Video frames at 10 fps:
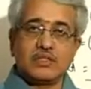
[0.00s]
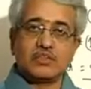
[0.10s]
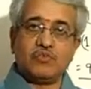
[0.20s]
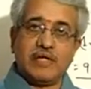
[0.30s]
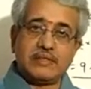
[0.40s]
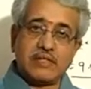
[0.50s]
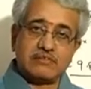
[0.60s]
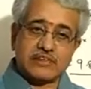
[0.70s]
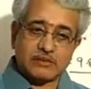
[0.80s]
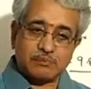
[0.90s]
So weight is
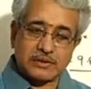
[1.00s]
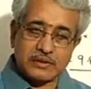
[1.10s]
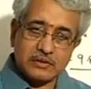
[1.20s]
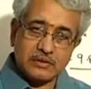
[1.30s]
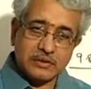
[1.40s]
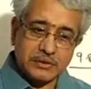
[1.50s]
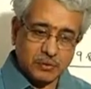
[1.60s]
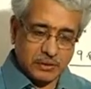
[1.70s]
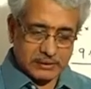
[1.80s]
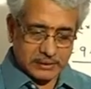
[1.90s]
always expressed in
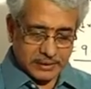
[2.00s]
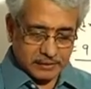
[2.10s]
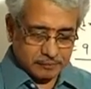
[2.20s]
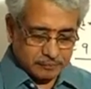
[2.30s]
Newtons there.